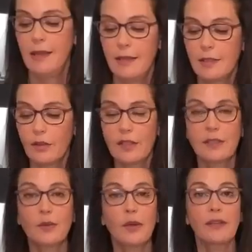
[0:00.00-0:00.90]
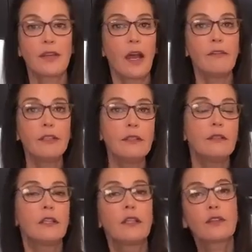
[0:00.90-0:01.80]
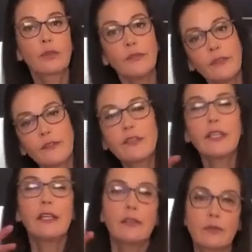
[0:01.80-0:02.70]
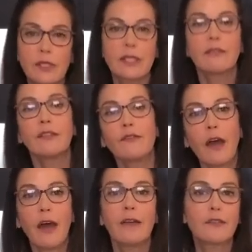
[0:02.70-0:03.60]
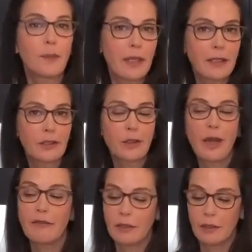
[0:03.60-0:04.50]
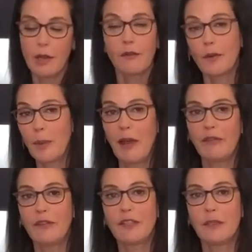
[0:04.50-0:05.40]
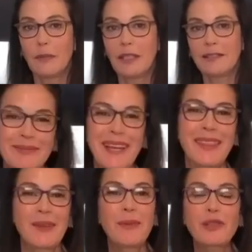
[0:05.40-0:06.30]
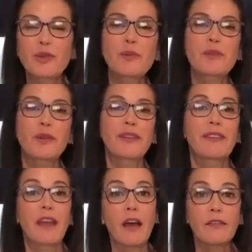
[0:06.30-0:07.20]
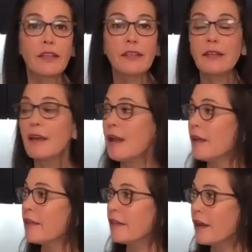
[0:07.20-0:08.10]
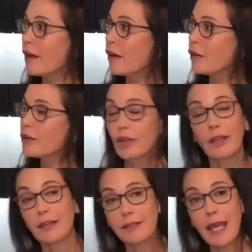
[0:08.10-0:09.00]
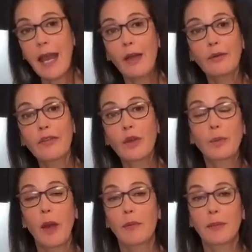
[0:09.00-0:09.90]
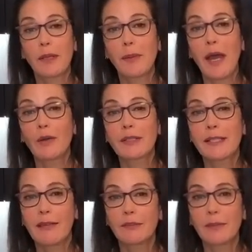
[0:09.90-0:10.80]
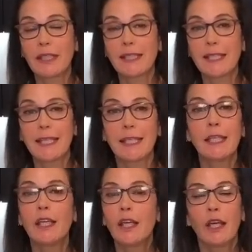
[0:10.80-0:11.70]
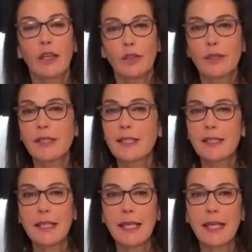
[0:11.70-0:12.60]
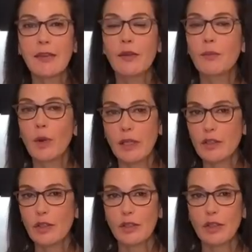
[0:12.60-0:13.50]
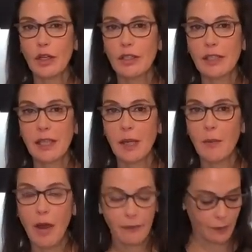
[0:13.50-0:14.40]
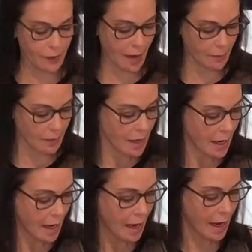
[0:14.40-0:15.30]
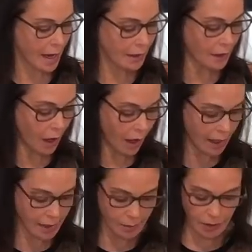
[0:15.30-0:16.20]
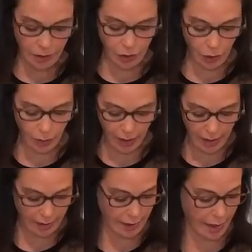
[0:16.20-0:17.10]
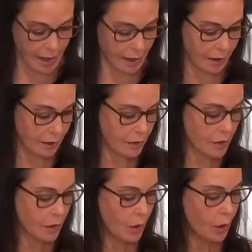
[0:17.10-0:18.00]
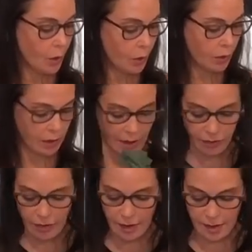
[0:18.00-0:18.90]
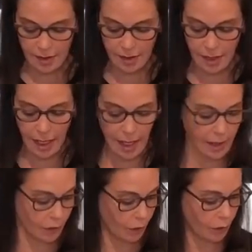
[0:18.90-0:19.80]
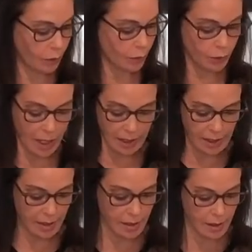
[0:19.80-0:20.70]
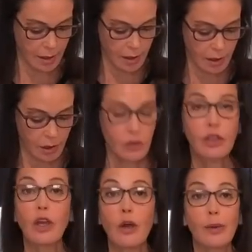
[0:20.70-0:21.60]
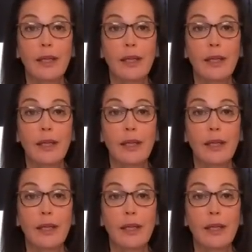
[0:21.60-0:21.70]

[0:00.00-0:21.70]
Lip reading: So this is going in the oven, 350, 375, depending on your oven, for about 15 minutes. The mushrooms are in the oven. They're cooking down. They're probably about 7 minutes in. You can see the moisture starting to come off of them. And I am going to go ahead and get this kale ready to go